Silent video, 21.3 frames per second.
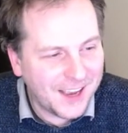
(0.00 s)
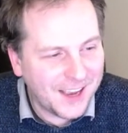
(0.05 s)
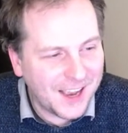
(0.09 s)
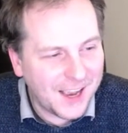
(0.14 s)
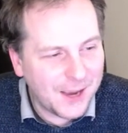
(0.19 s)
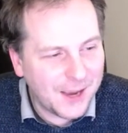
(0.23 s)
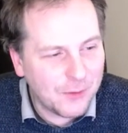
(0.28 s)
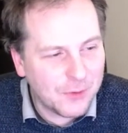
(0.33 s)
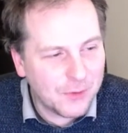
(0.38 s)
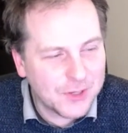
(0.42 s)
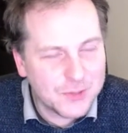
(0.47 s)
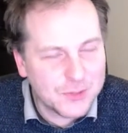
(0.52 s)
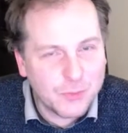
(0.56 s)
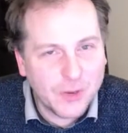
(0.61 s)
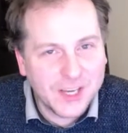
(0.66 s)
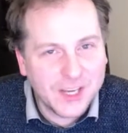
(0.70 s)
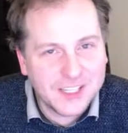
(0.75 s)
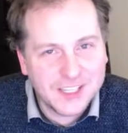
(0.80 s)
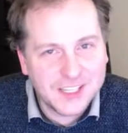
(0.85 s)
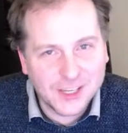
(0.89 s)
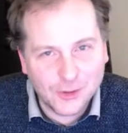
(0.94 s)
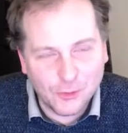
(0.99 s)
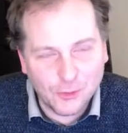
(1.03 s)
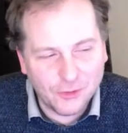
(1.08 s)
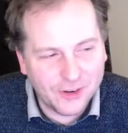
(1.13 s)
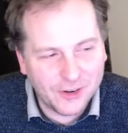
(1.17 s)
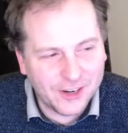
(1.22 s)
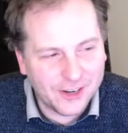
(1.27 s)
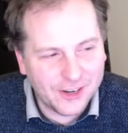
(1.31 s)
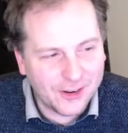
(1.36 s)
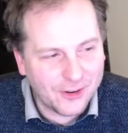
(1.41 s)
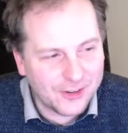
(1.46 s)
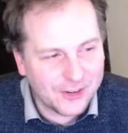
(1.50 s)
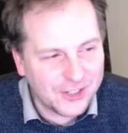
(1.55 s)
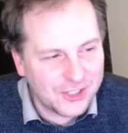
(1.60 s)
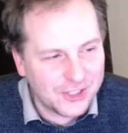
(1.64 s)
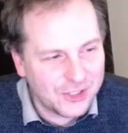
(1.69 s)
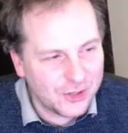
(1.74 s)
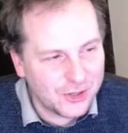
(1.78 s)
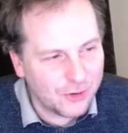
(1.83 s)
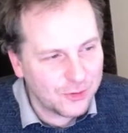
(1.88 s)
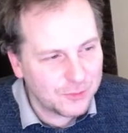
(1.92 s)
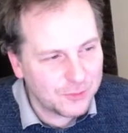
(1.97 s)
I was waiting over at Unky
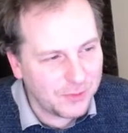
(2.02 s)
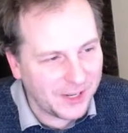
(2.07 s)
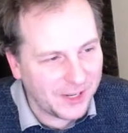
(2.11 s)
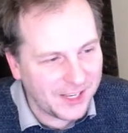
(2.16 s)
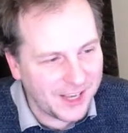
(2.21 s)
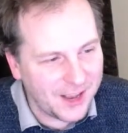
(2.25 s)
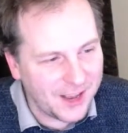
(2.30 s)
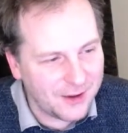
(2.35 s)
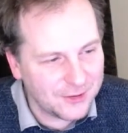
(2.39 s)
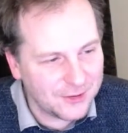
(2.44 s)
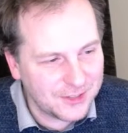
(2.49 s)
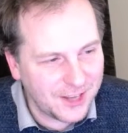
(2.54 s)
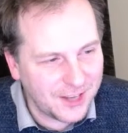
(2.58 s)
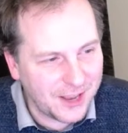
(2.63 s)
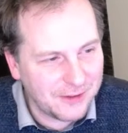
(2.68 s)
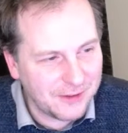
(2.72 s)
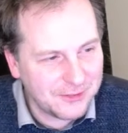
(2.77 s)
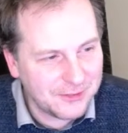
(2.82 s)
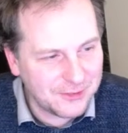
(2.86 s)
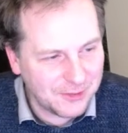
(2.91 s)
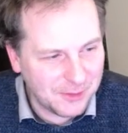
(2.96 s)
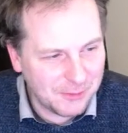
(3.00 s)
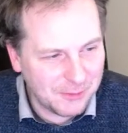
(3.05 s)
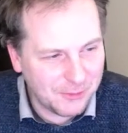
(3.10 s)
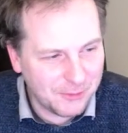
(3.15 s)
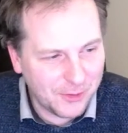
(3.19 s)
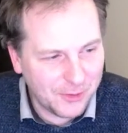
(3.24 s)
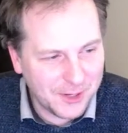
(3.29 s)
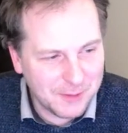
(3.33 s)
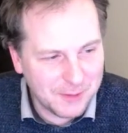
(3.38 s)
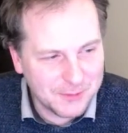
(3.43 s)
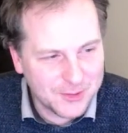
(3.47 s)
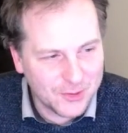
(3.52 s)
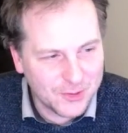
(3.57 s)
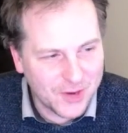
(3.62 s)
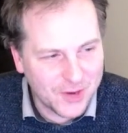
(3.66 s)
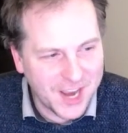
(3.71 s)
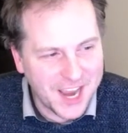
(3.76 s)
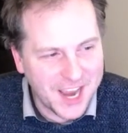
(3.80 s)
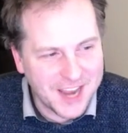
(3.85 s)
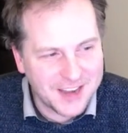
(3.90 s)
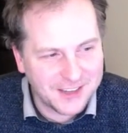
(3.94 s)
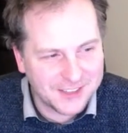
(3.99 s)
Joe's PlayHouse live stream for him to
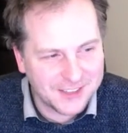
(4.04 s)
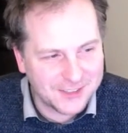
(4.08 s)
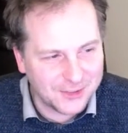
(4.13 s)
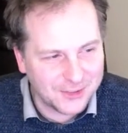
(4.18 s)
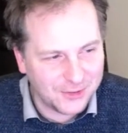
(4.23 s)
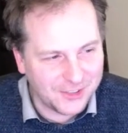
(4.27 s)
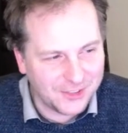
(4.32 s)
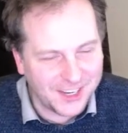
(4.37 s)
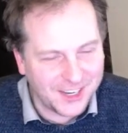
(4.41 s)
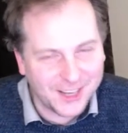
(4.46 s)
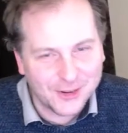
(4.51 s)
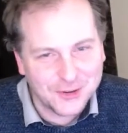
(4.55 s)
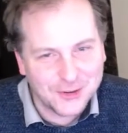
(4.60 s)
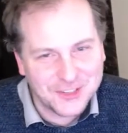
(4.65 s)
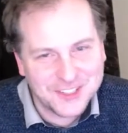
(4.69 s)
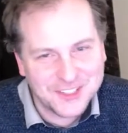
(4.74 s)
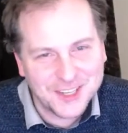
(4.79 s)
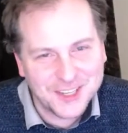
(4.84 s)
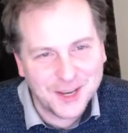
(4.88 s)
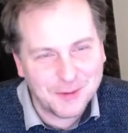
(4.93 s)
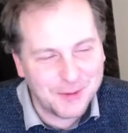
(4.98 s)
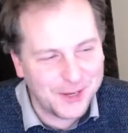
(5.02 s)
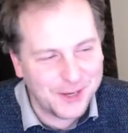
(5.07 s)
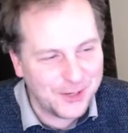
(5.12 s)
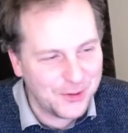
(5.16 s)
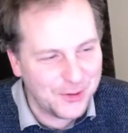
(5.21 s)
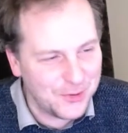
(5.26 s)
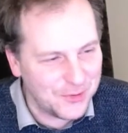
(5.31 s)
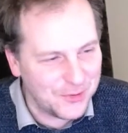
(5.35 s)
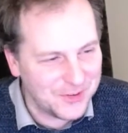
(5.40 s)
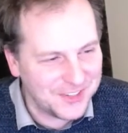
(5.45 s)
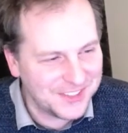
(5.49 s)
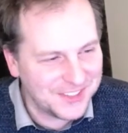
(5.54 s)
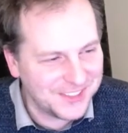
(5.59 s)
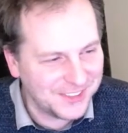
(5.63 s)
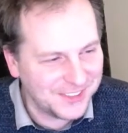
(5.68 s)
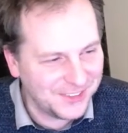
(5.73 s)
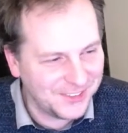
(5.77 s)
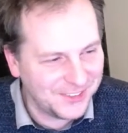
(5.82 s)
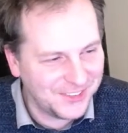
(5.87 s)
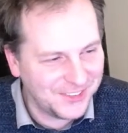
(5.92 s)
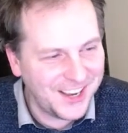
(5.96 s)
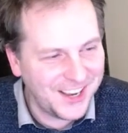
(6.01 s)
end so that I could start my own.
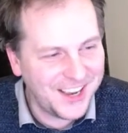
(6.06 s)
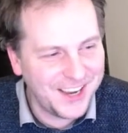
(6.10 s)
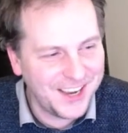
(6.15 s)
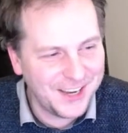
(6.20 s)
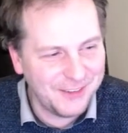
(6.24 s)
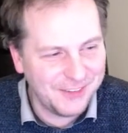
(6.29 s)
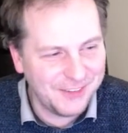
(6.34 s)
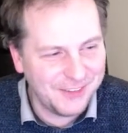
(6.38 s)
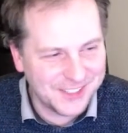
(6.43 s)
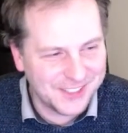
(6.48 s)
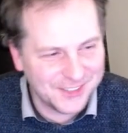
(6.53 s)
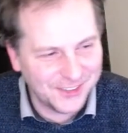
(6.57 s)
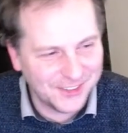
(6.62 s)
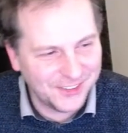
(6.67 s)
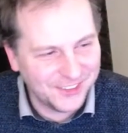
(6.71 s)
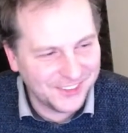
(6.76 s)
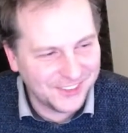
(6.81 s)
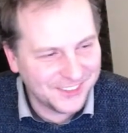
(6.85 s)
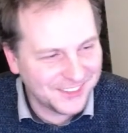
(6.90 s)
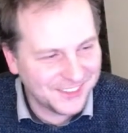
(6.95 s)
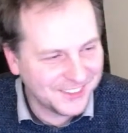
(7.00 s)
So, hi, Victor.